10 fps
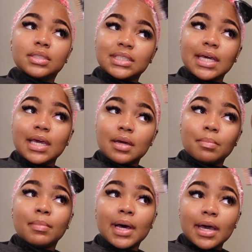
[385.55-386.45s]
Take
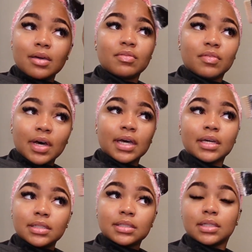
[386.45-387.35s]
my
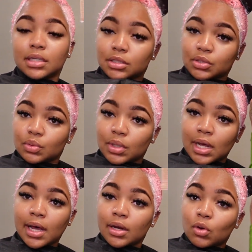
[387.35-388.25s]
advice and do
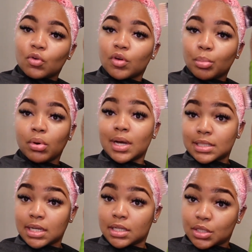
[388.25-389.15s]
not over
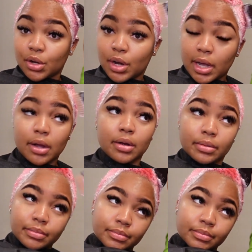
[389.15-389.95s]
process your hair.